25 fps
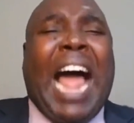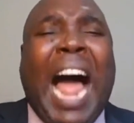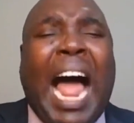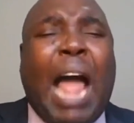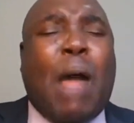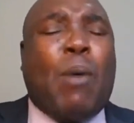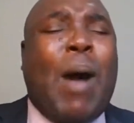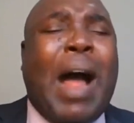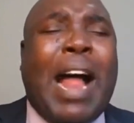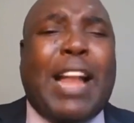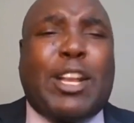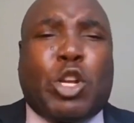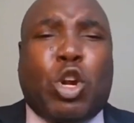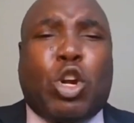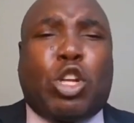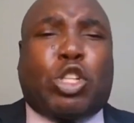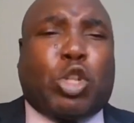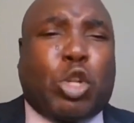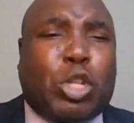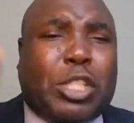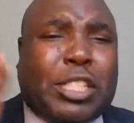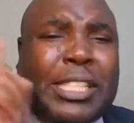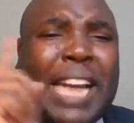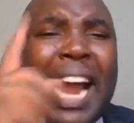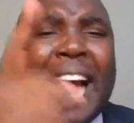I want you
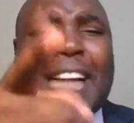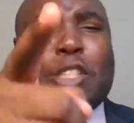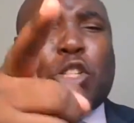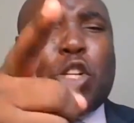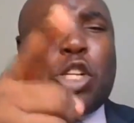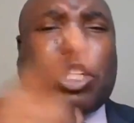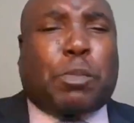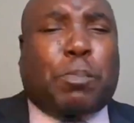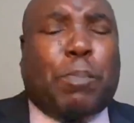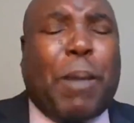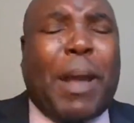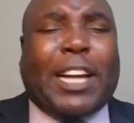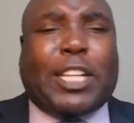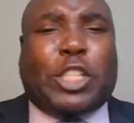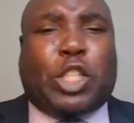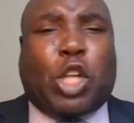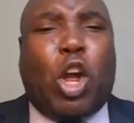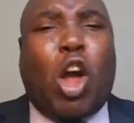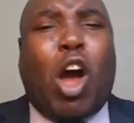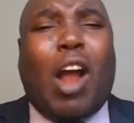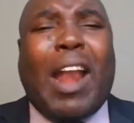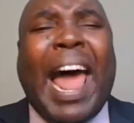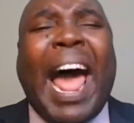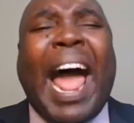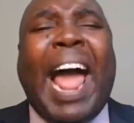to start to speak
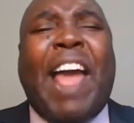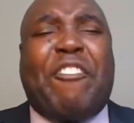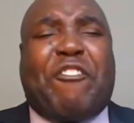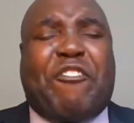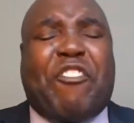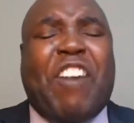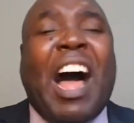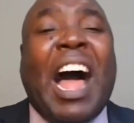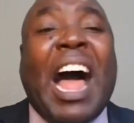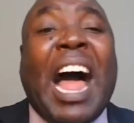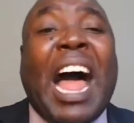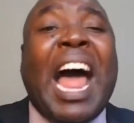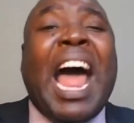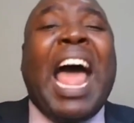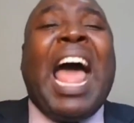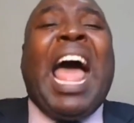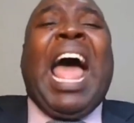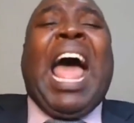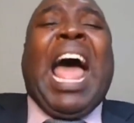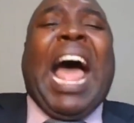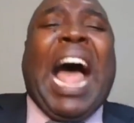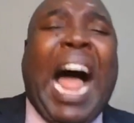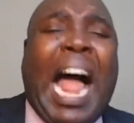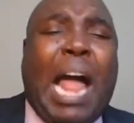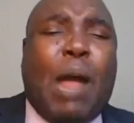to your
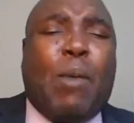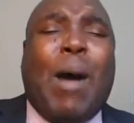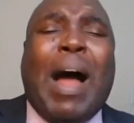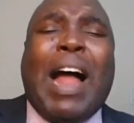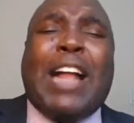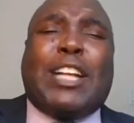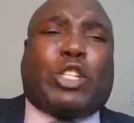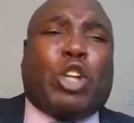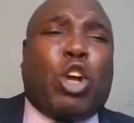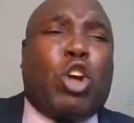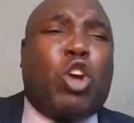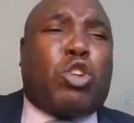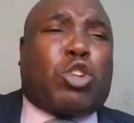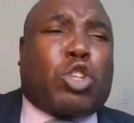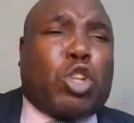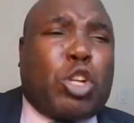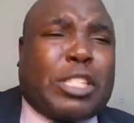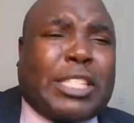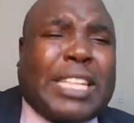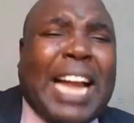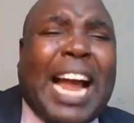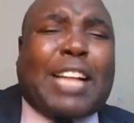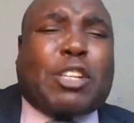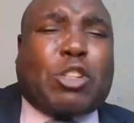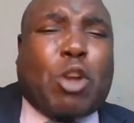life. I want you
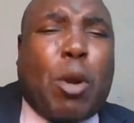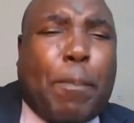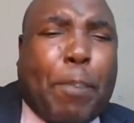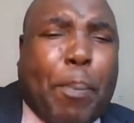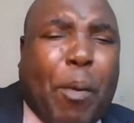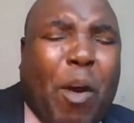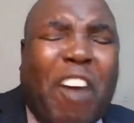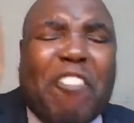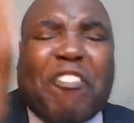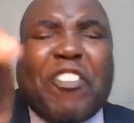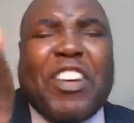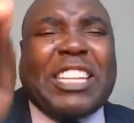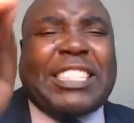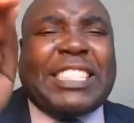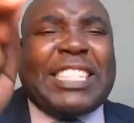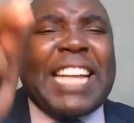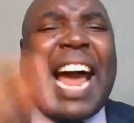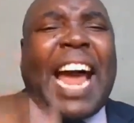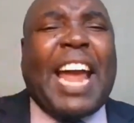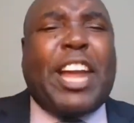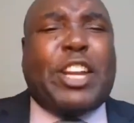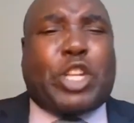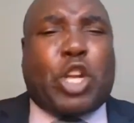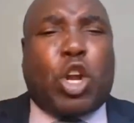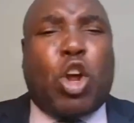to start to
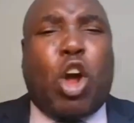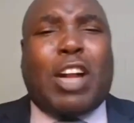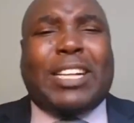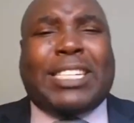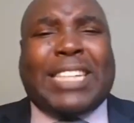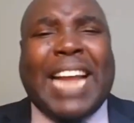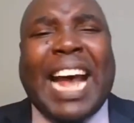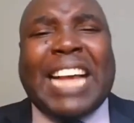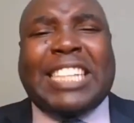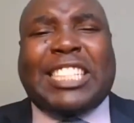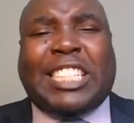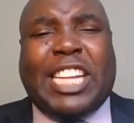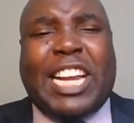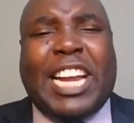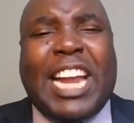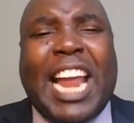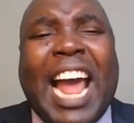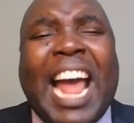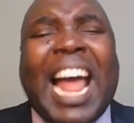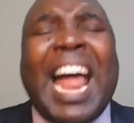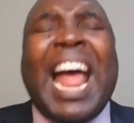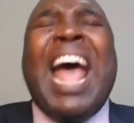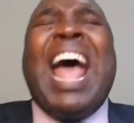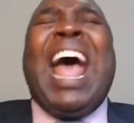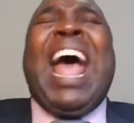prophesy to your
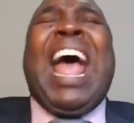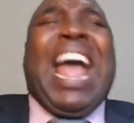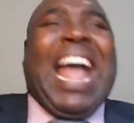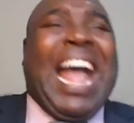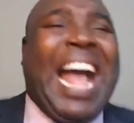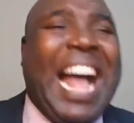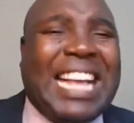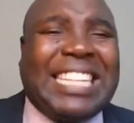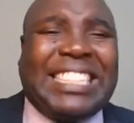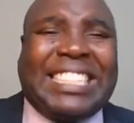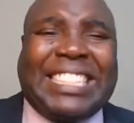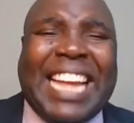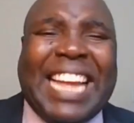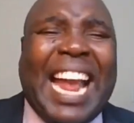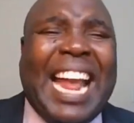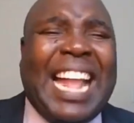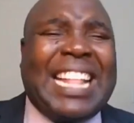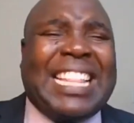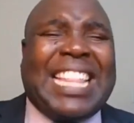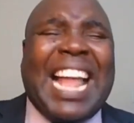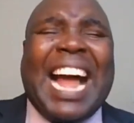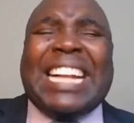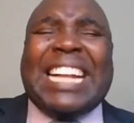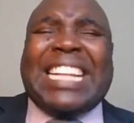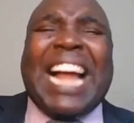destiny and
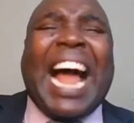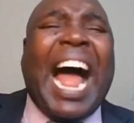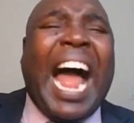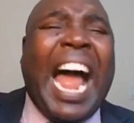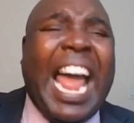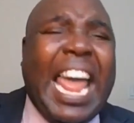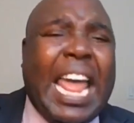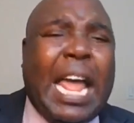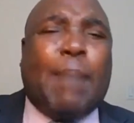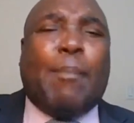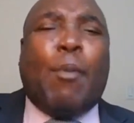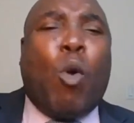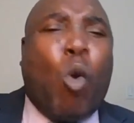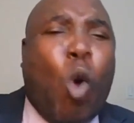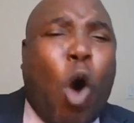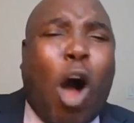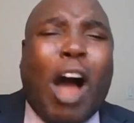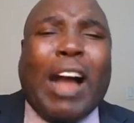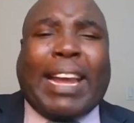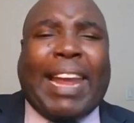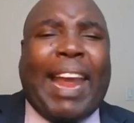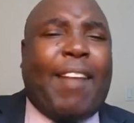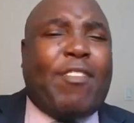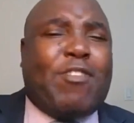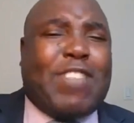saying that I am
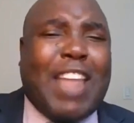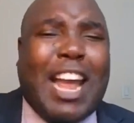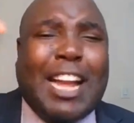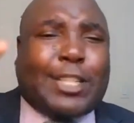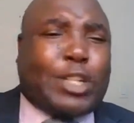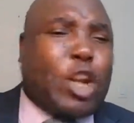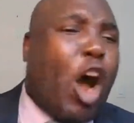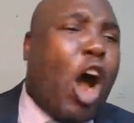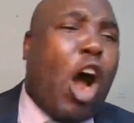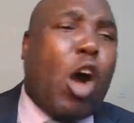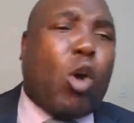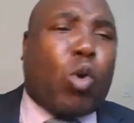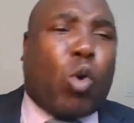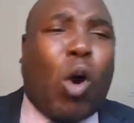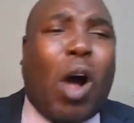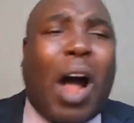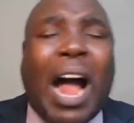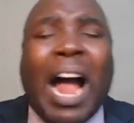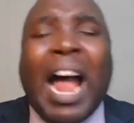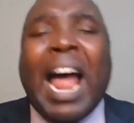walking the talk.